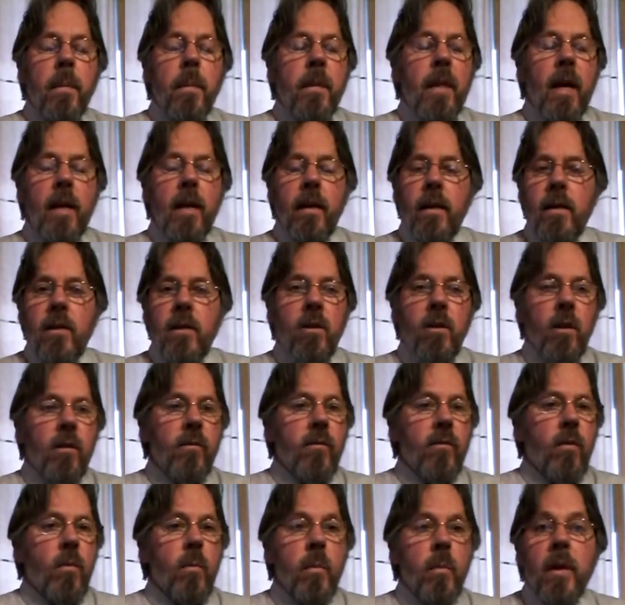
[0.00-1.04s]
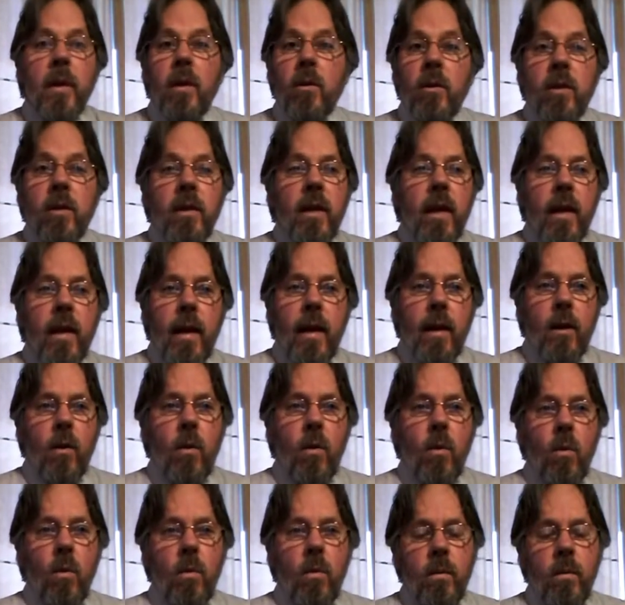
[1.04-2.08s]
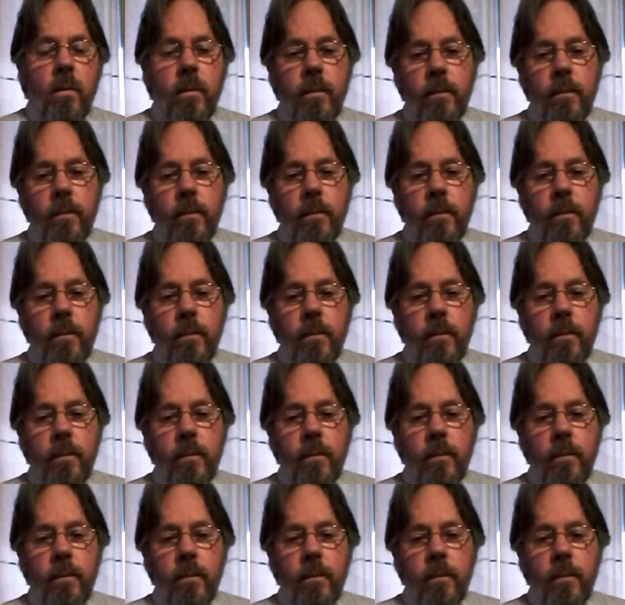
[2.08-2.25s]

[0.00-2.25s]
That is not for me to say at all.